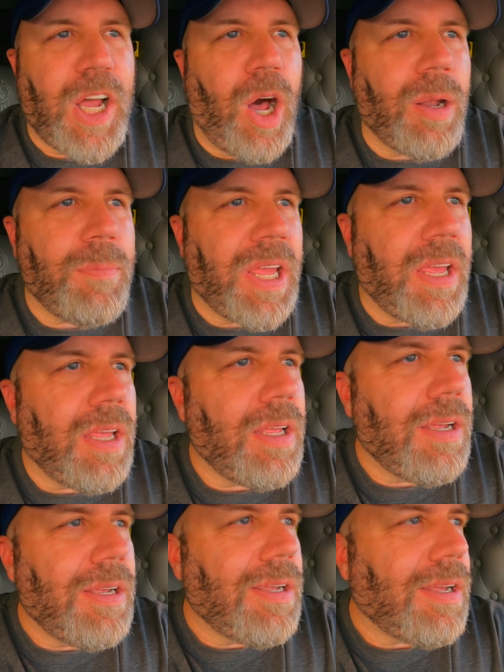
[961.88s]
called me,
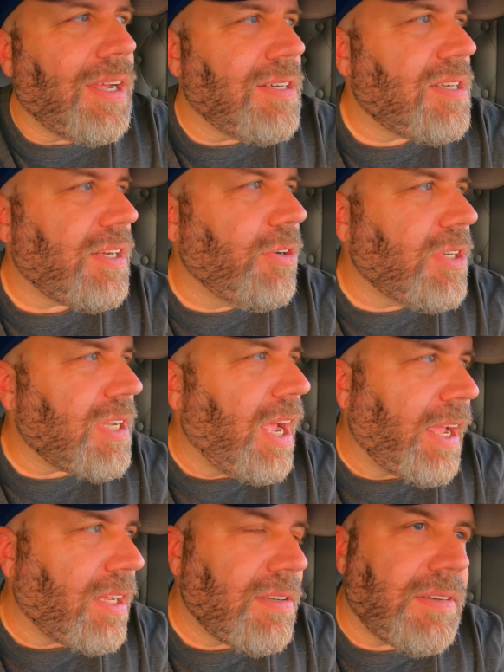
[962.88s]
and she was
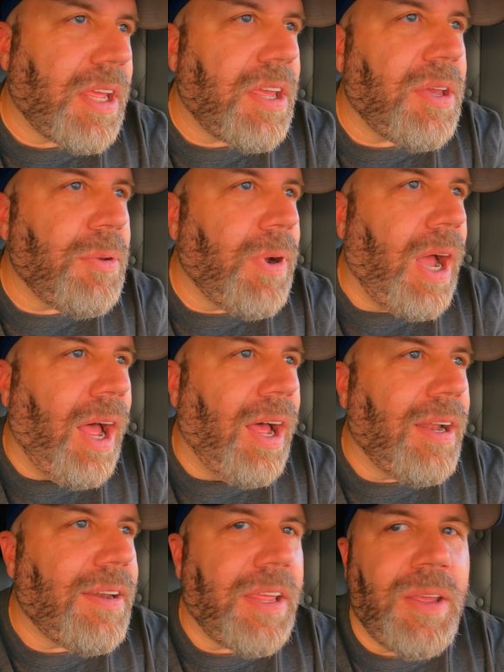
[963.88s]
like, do you
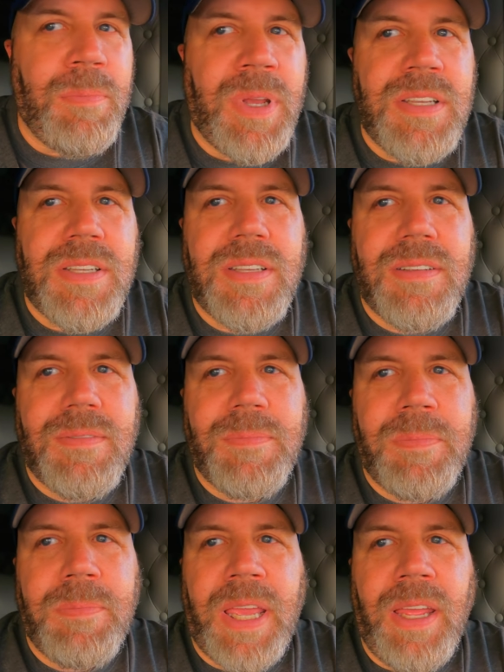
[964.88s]
miss
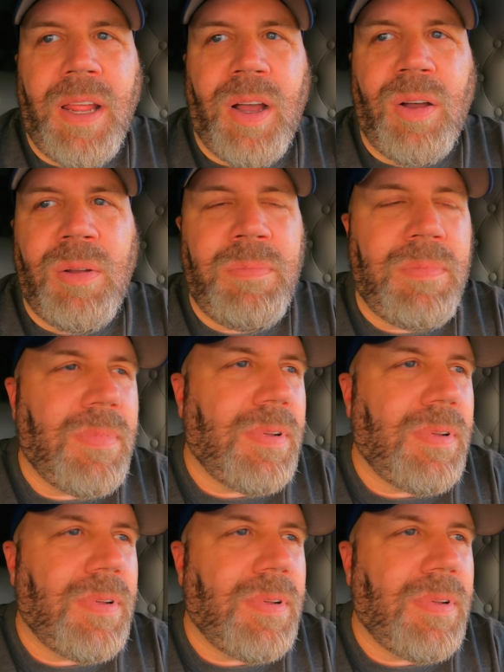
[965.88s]
being home?